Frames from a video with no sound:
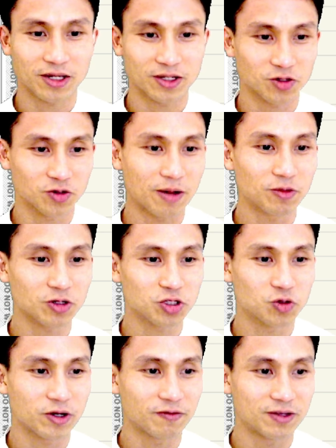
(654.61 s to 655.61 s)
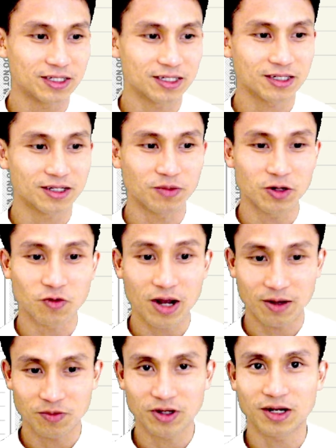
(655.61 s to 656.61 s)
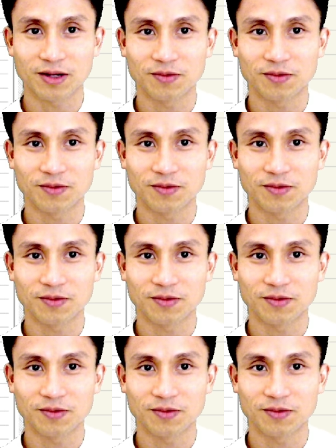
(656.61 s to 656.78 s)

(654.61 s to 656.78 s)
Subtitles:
So I'm not sure if this is gonna be right, but